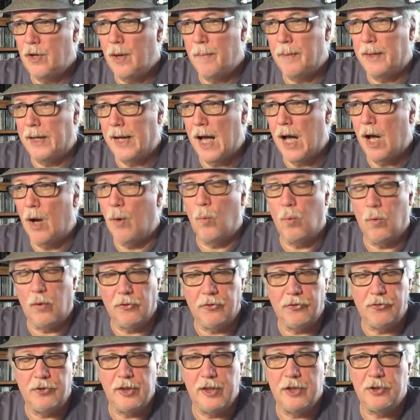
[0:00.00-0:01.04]
coming out, we'll
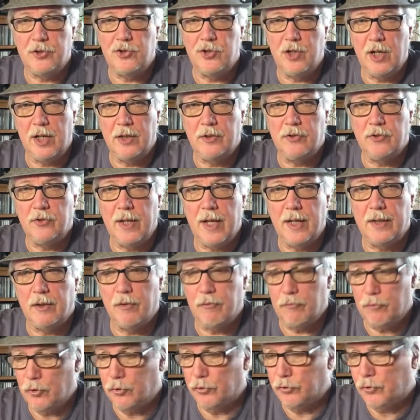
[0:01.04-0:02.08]
see a change in that in the
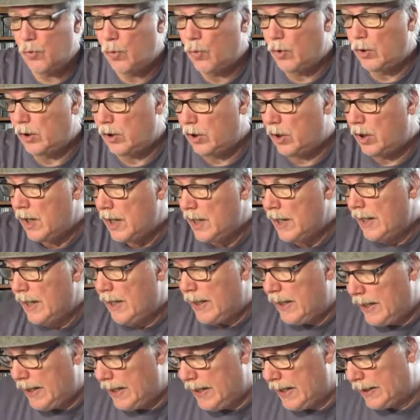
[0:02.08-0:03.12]
first quarter,
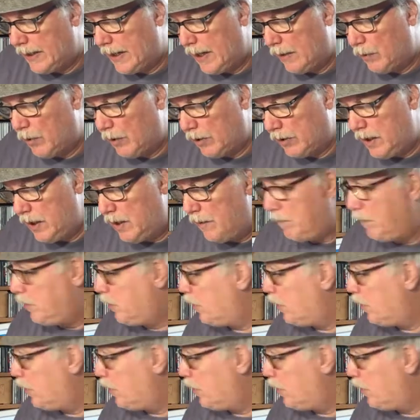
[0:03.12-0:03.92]
and I will keep